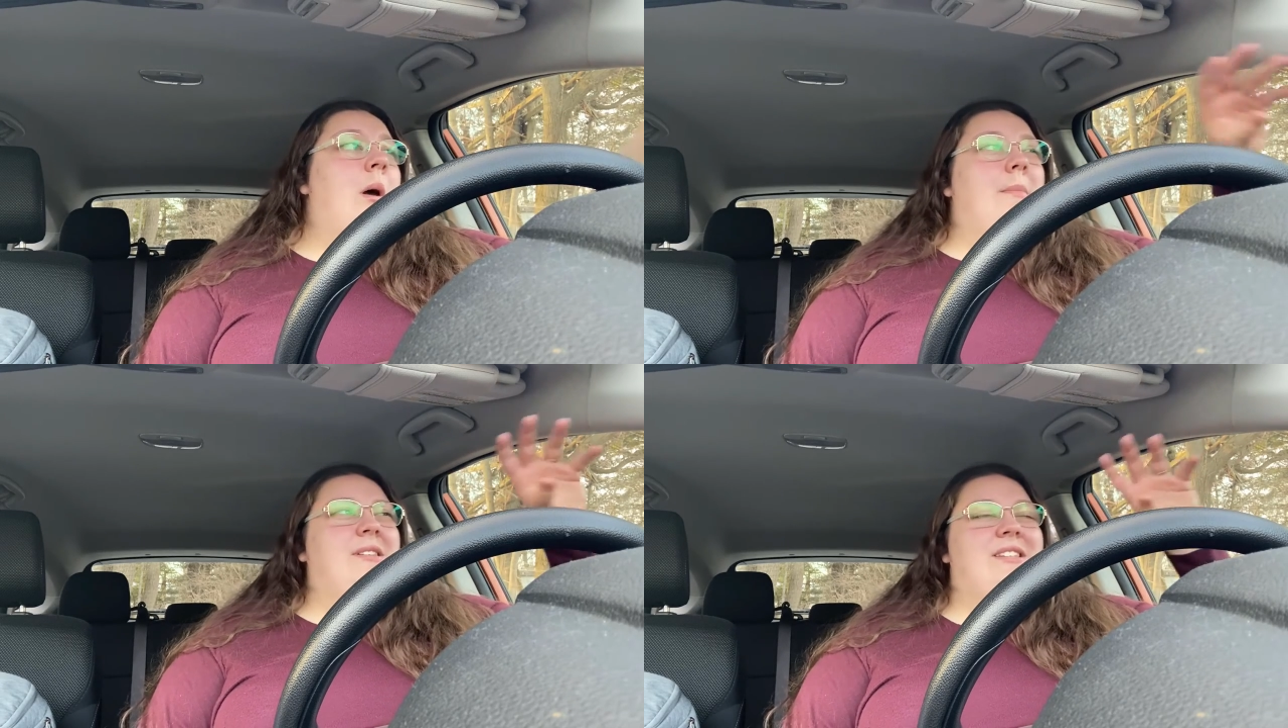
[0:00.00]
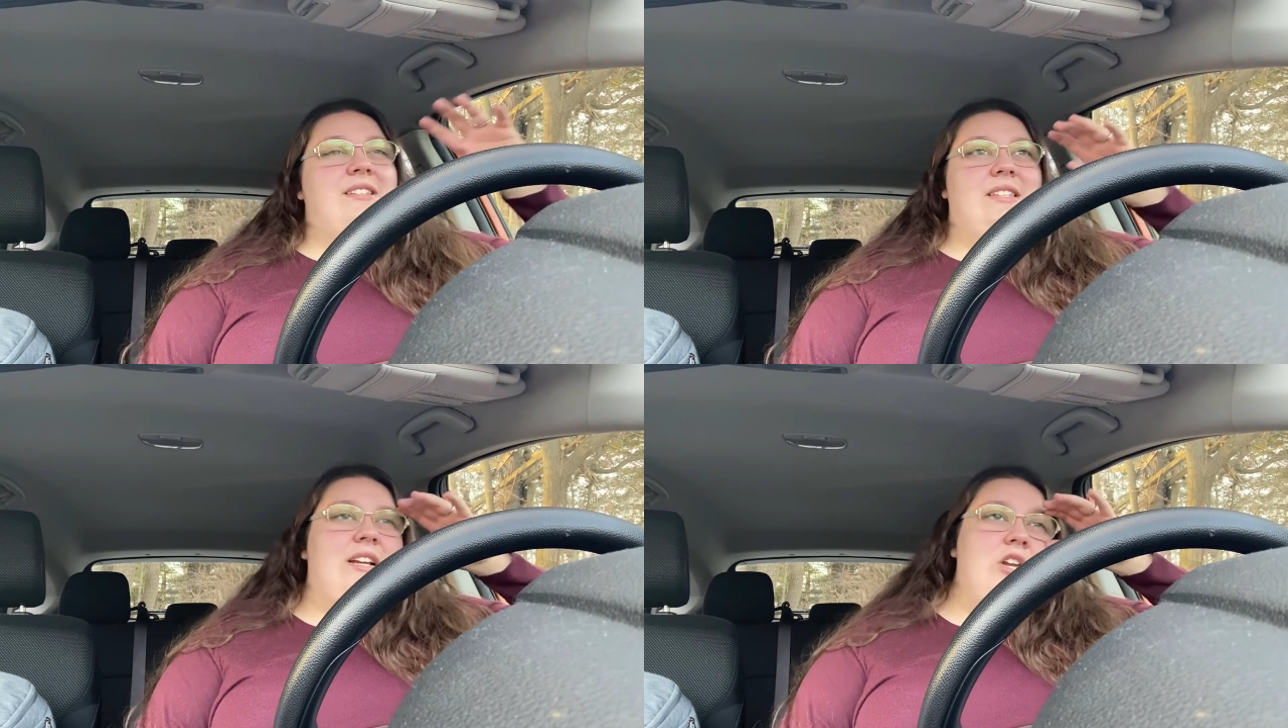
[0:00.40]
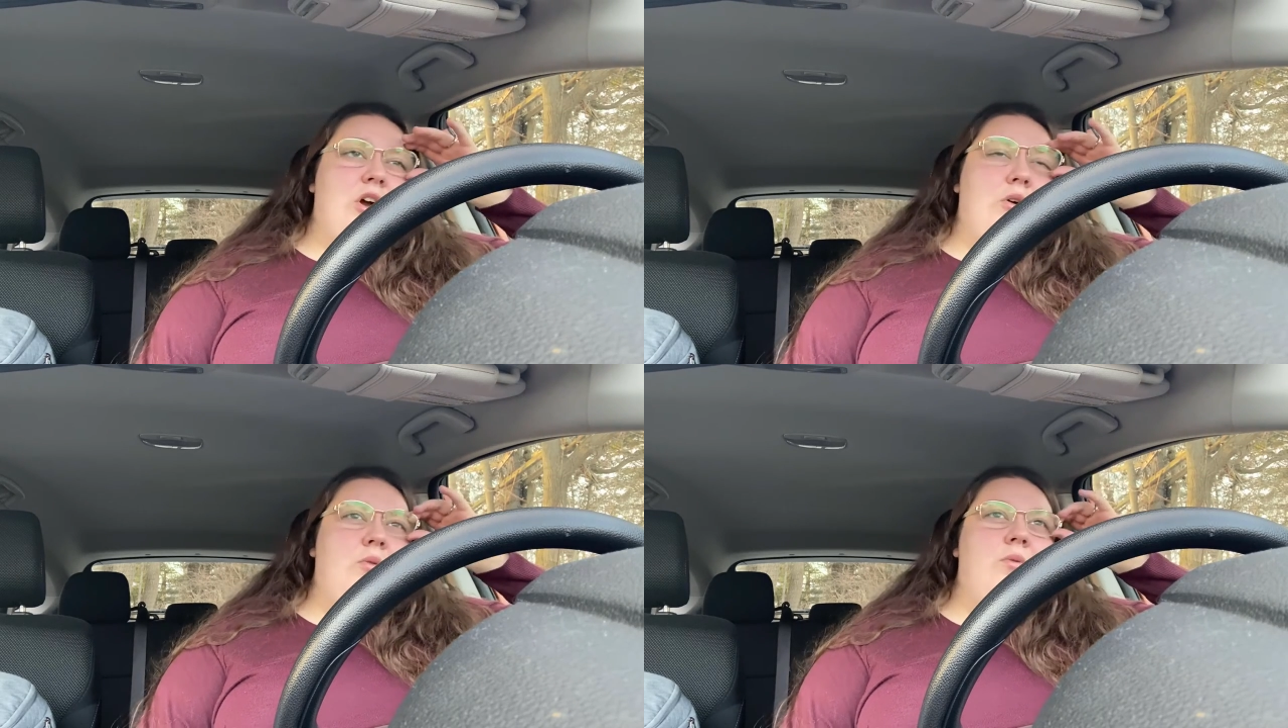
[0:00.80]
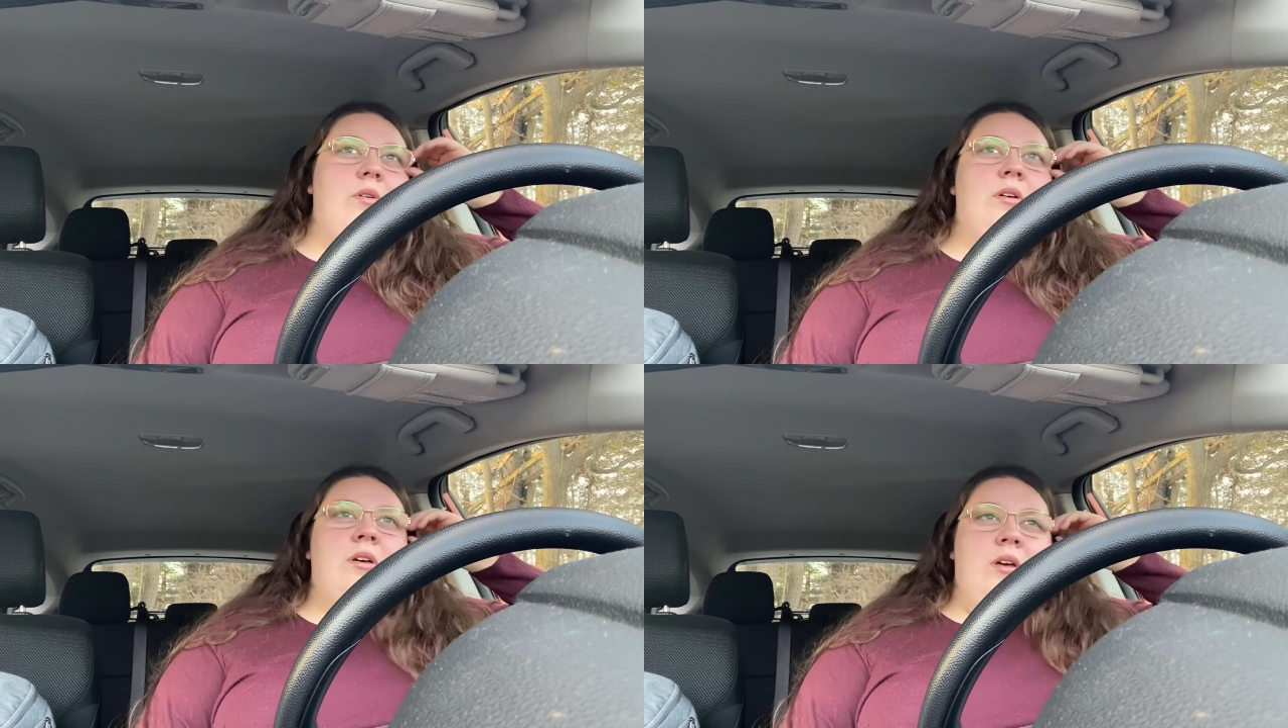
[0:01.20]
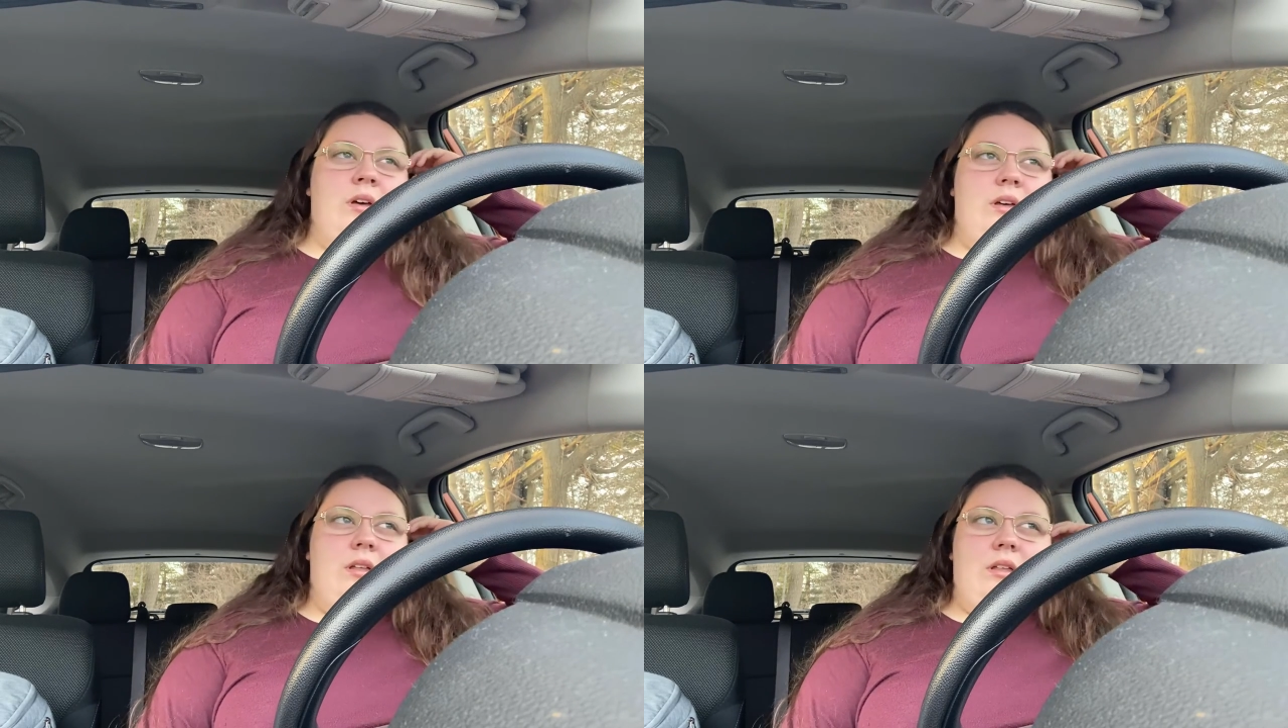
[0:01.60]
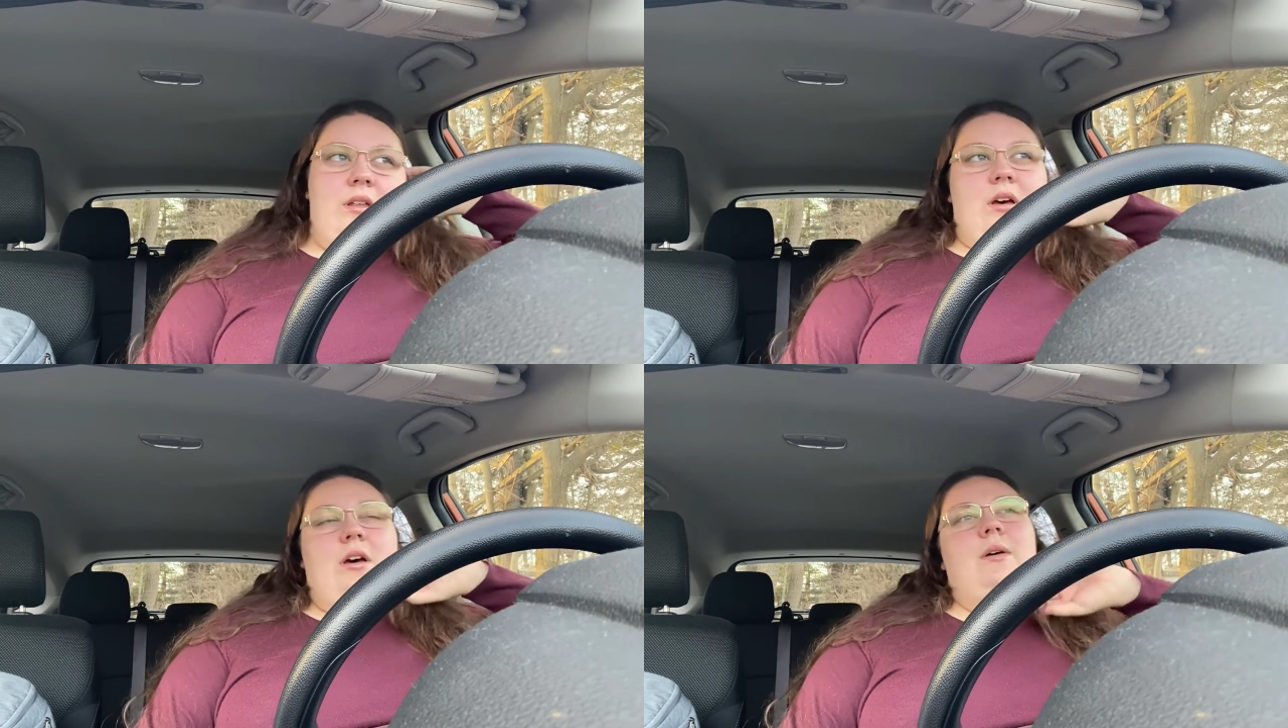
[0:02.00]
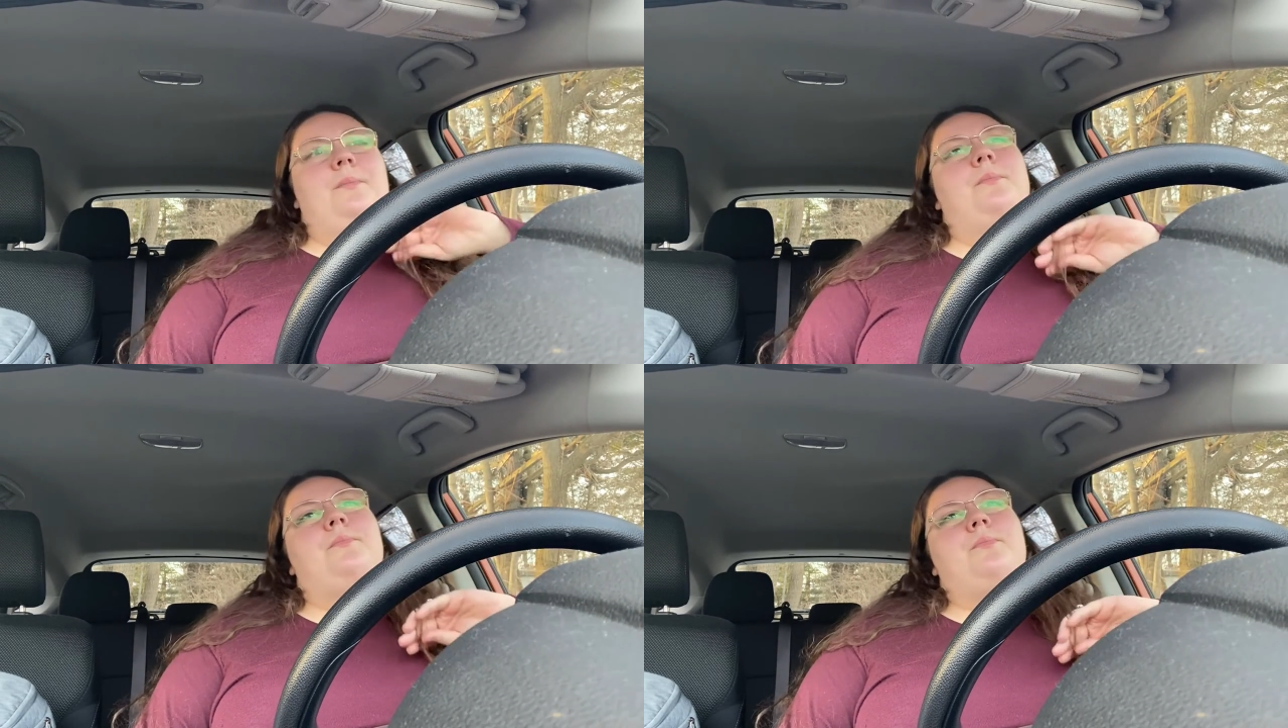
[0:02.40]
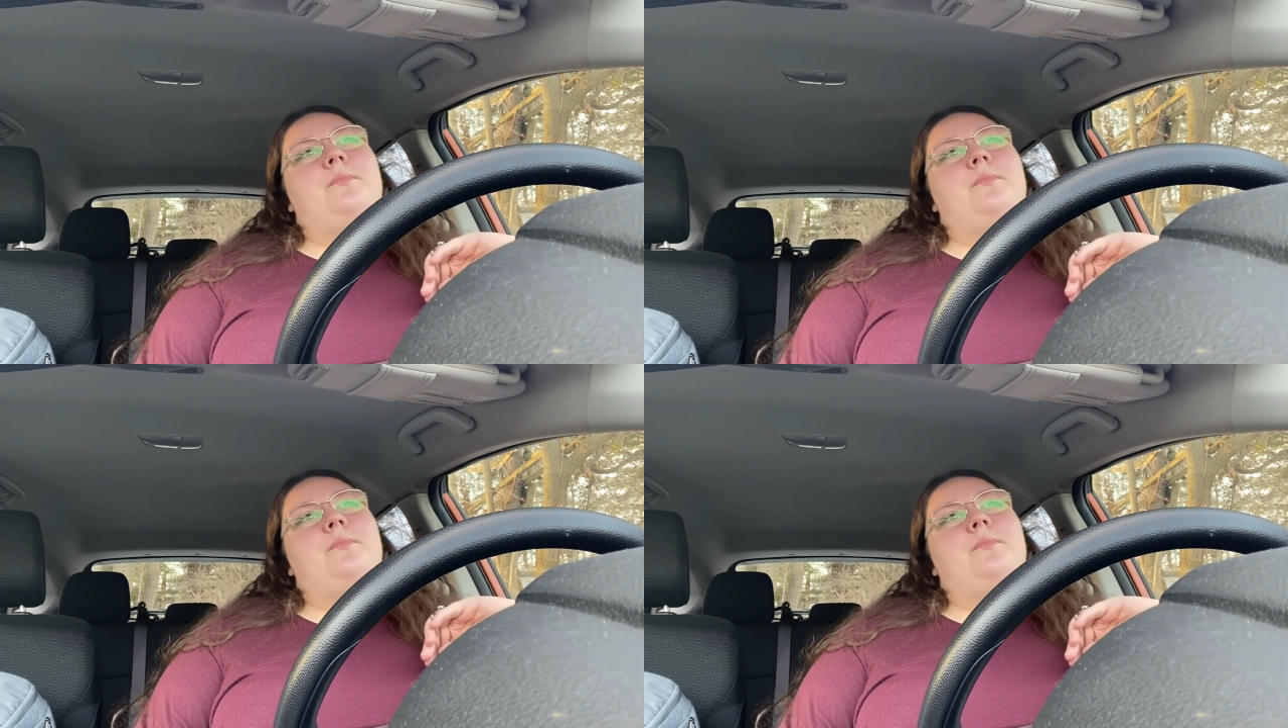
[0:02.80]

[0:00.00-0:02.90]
but since I know, um,